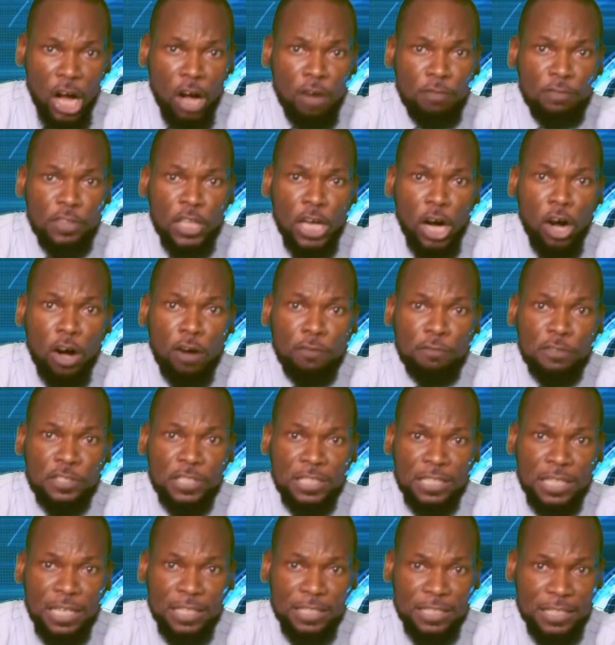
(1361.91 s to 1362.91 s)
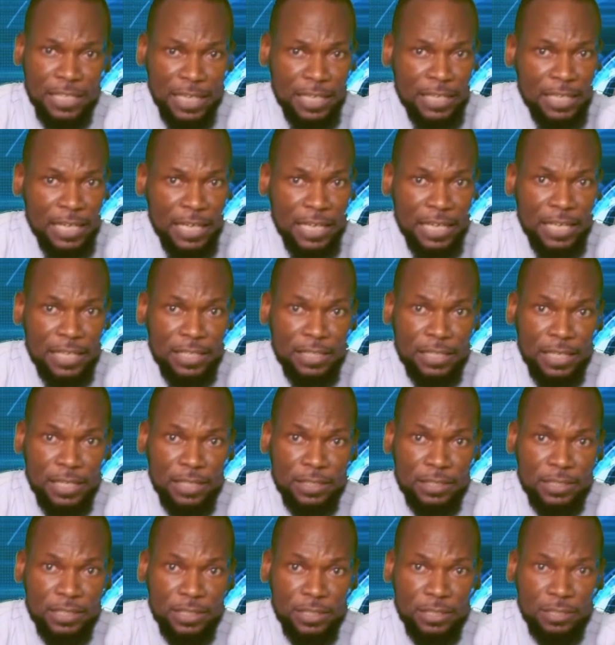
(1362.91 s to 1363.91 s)
of the officers
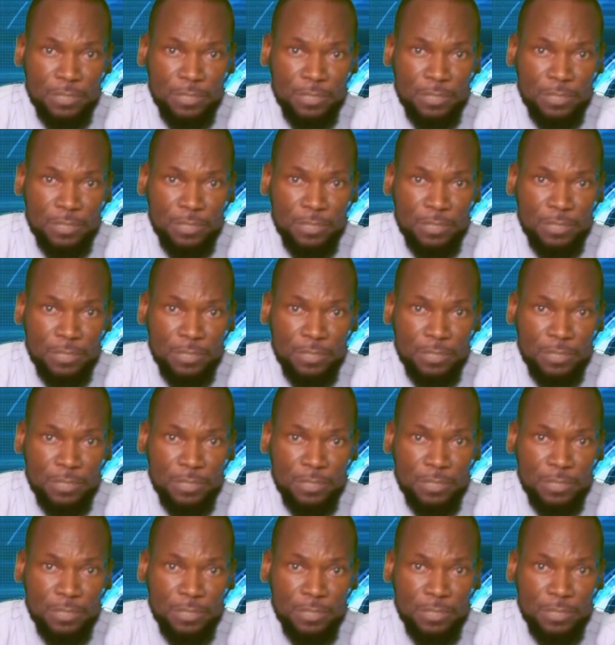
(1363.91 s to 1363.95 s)
indicated.